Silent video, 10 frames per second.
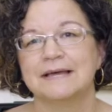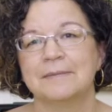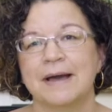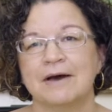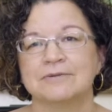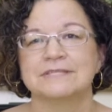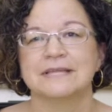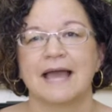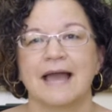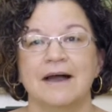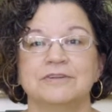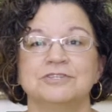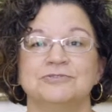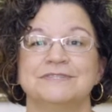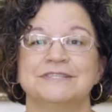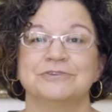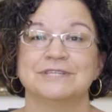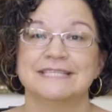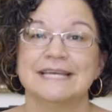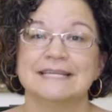about how to choose your
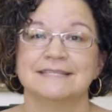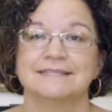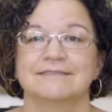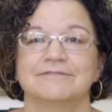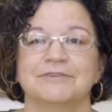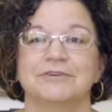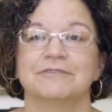dates for your